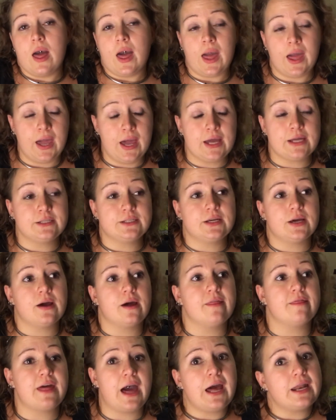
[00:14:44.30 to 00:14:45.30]
And
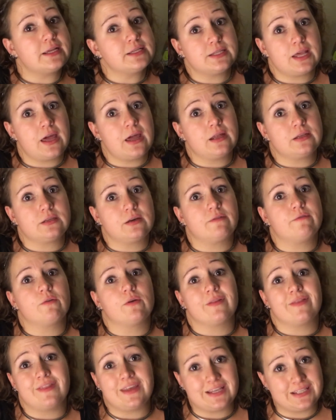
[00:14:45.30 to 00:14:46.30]
that is it
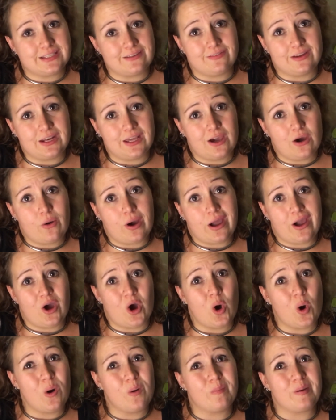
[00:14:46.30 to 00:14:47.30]
for this video. I
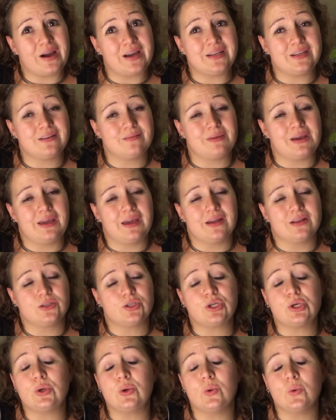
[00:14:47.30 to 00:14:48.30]
hope I didn't make it
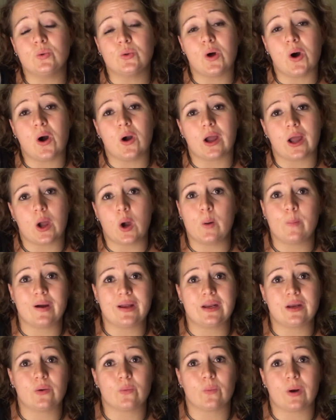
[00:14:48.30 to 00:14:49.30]
too long. I hope I
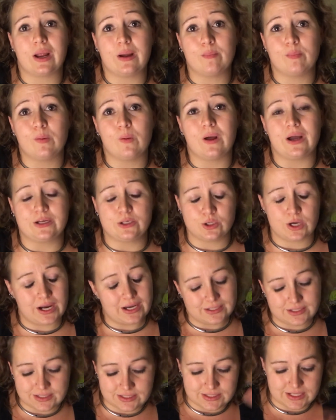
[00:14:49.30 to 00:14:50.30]
didn't ramble. I
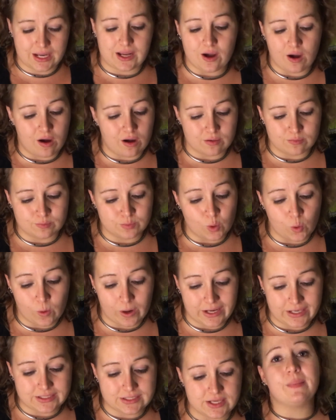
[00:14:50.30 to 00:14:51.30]
tried to stay on
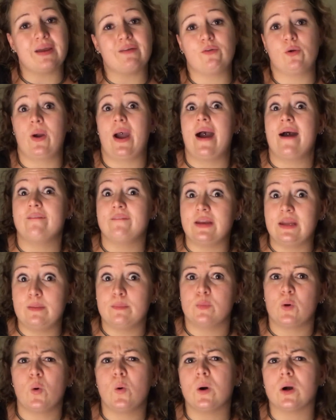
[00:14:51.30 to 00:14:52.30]
point. If you have any
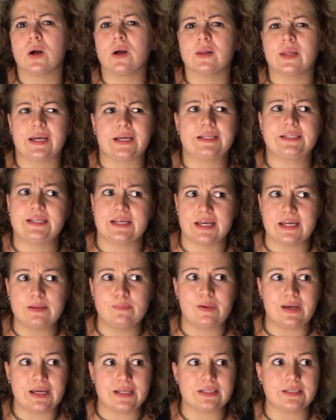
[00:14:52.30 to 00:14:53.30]
more like
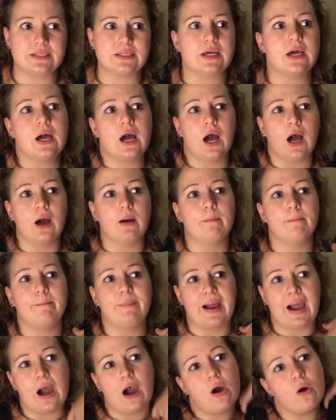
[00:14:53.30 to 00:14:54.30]
tidbits
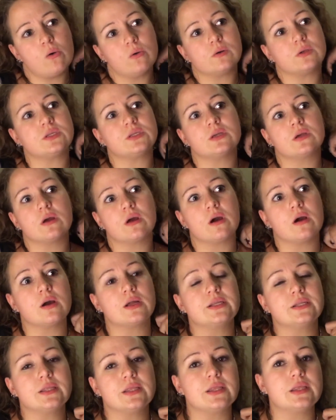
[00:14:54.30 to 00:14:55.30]
about
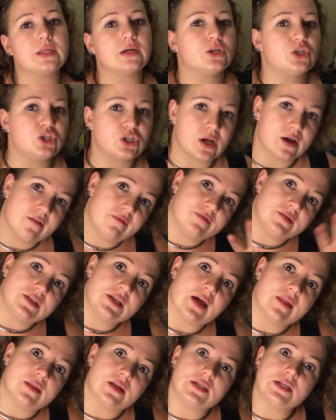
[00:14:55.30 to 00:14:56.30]
the shifts
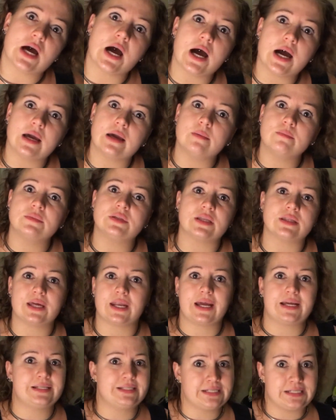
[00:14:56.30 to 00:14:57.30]
and the times
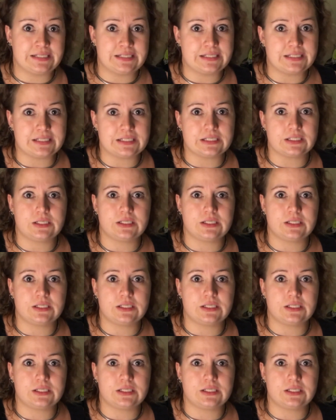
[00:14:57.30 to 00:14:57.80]
that I didn't